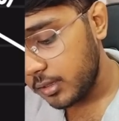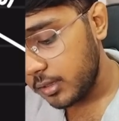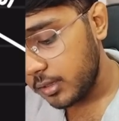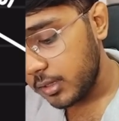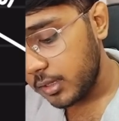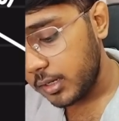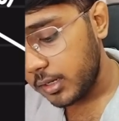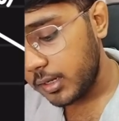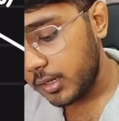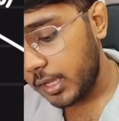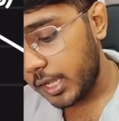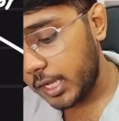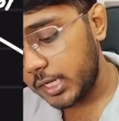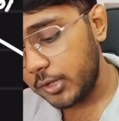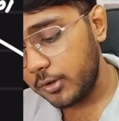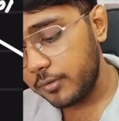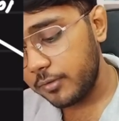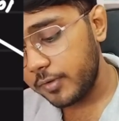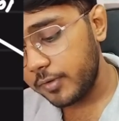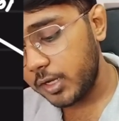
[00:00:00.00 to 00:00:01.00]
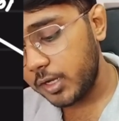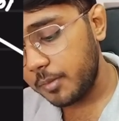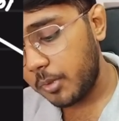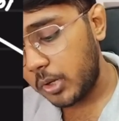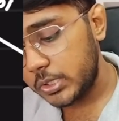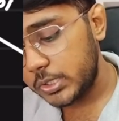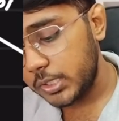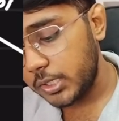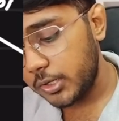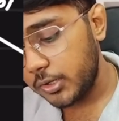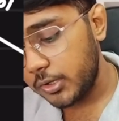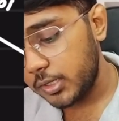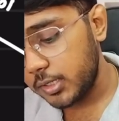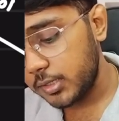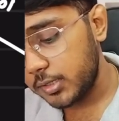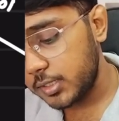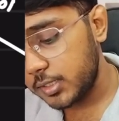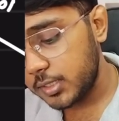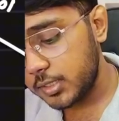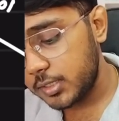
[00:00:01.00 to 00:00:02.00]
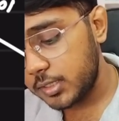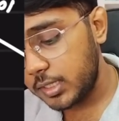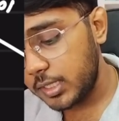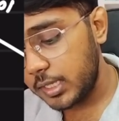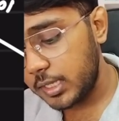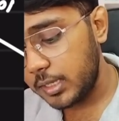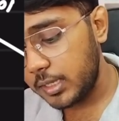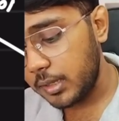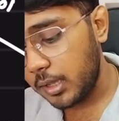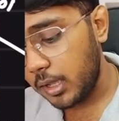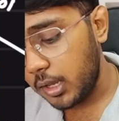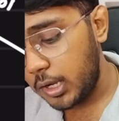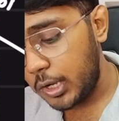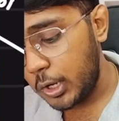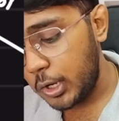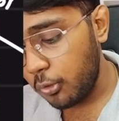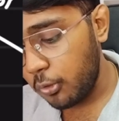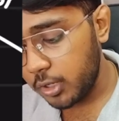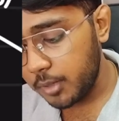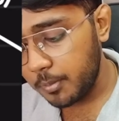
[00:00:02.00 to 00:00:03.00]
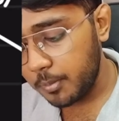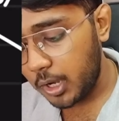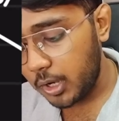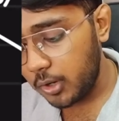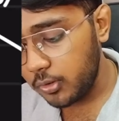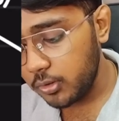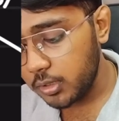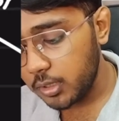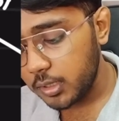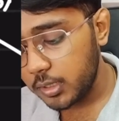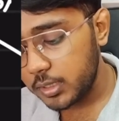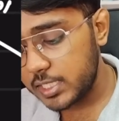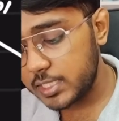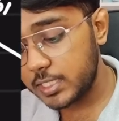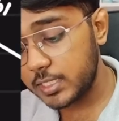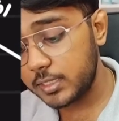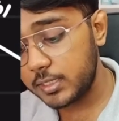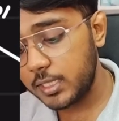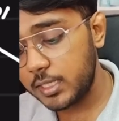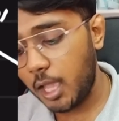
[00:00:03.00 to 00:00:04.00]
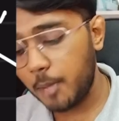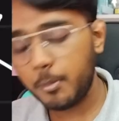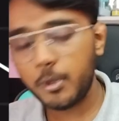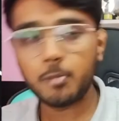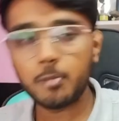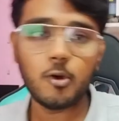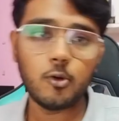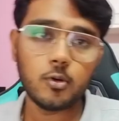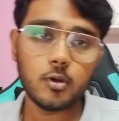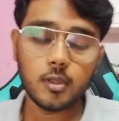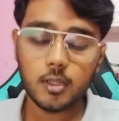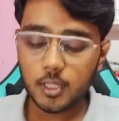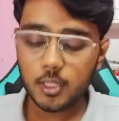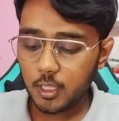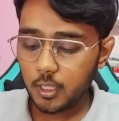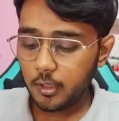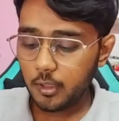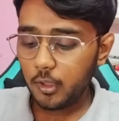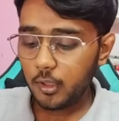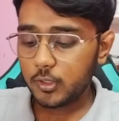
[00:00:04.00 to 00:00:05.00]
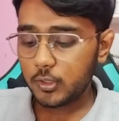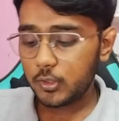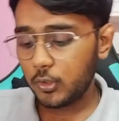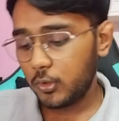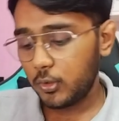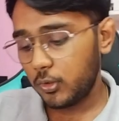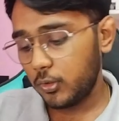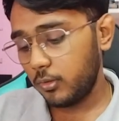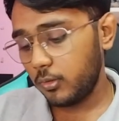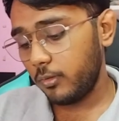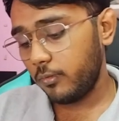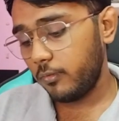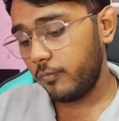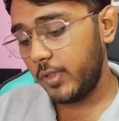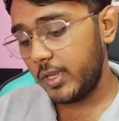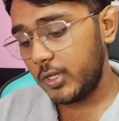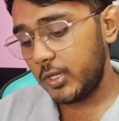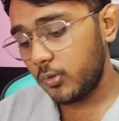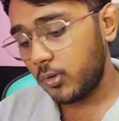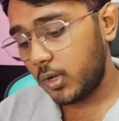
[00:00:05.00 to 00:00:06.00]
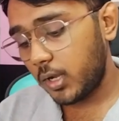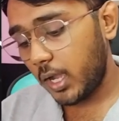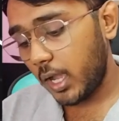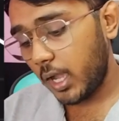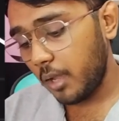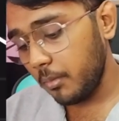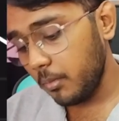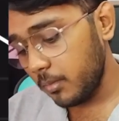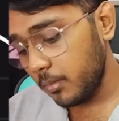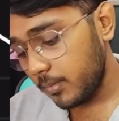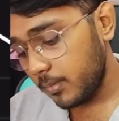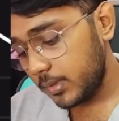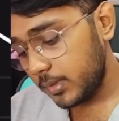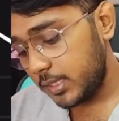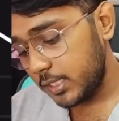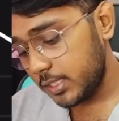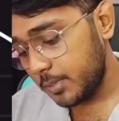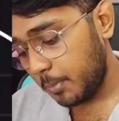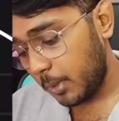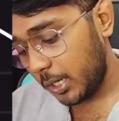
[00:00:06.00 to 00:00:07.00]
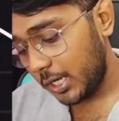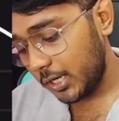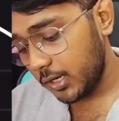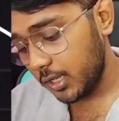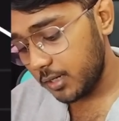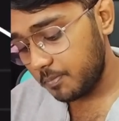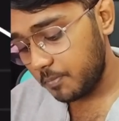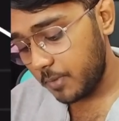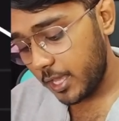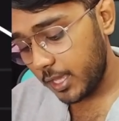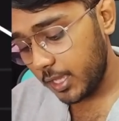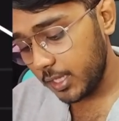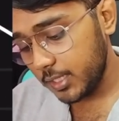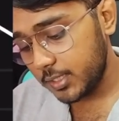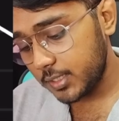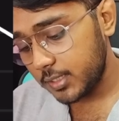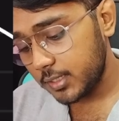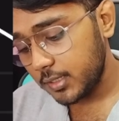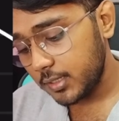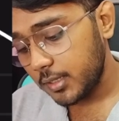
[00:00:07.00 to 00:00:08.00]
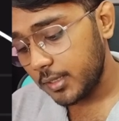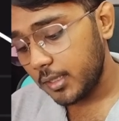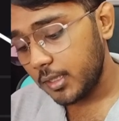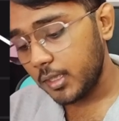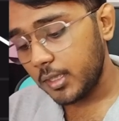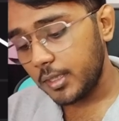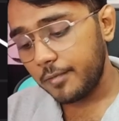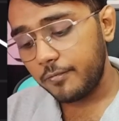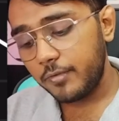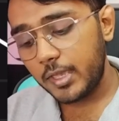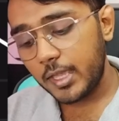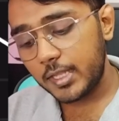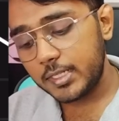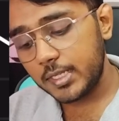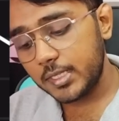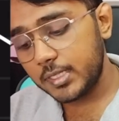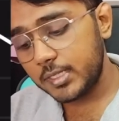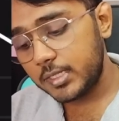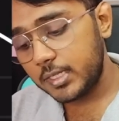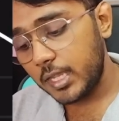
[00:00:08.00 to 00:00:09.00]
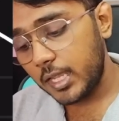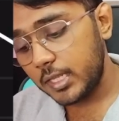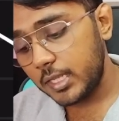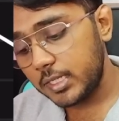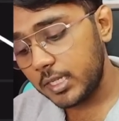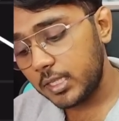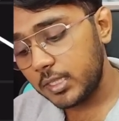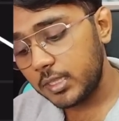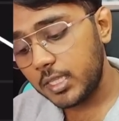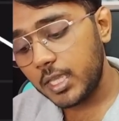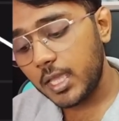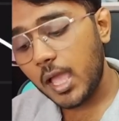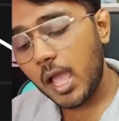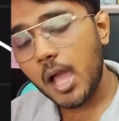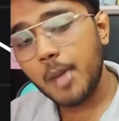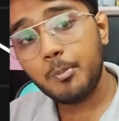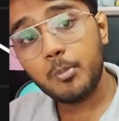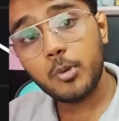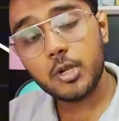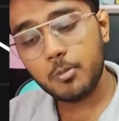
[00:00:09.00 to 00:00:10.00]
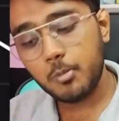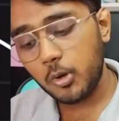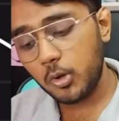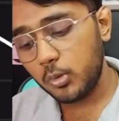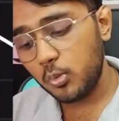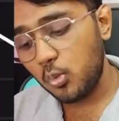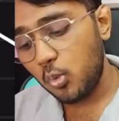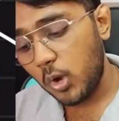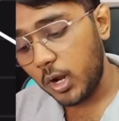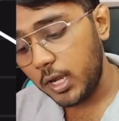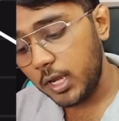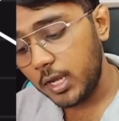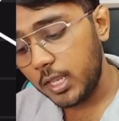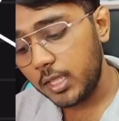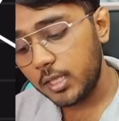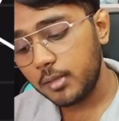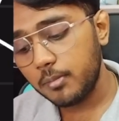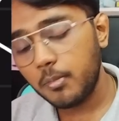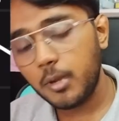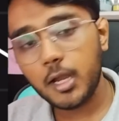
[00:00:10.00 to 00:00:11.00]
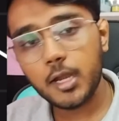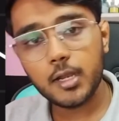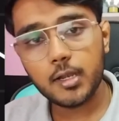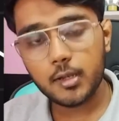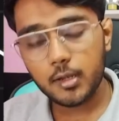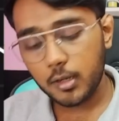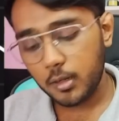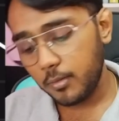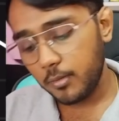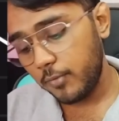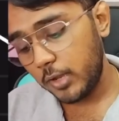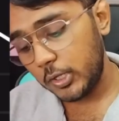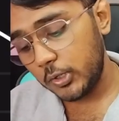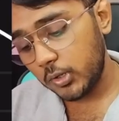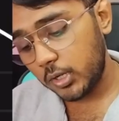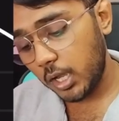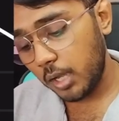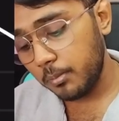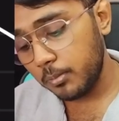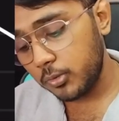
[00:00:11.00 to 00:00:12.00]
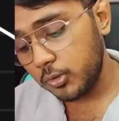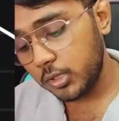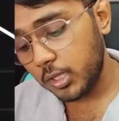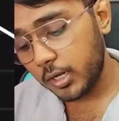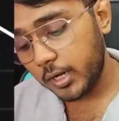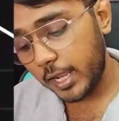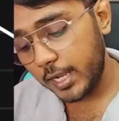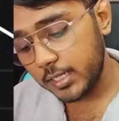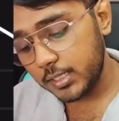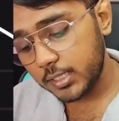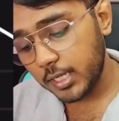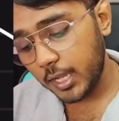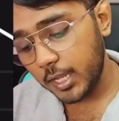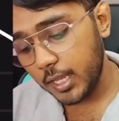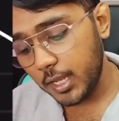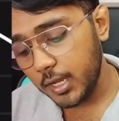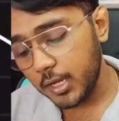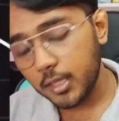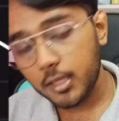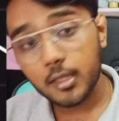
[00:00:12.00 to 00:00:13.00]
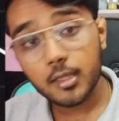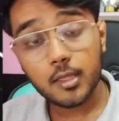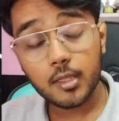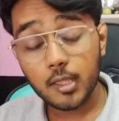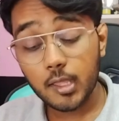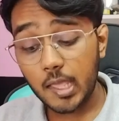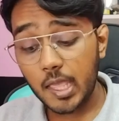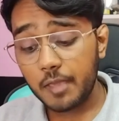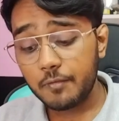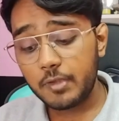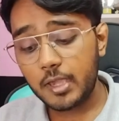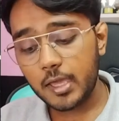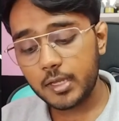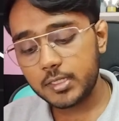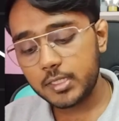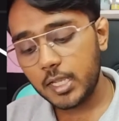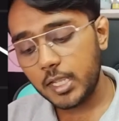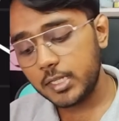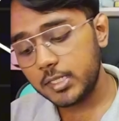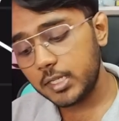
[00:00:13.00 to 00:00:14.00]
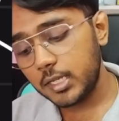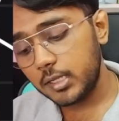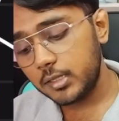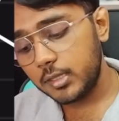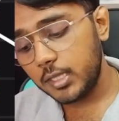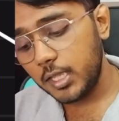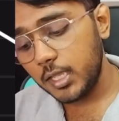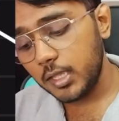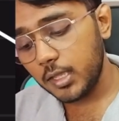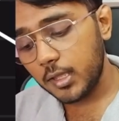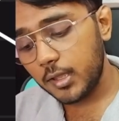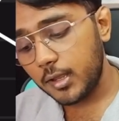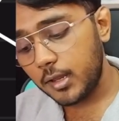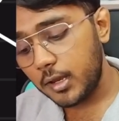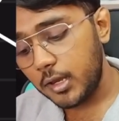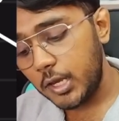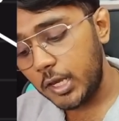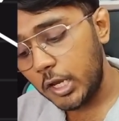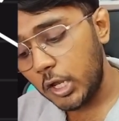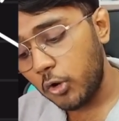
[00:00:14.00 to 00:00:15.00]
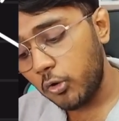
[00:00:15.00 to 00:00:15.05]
negative infinity positive infinity. This is the lower bound, this is the upper bound. So when you come this particular place, we are just changing the upper bound only, but when you come to the right child, we are changing the lower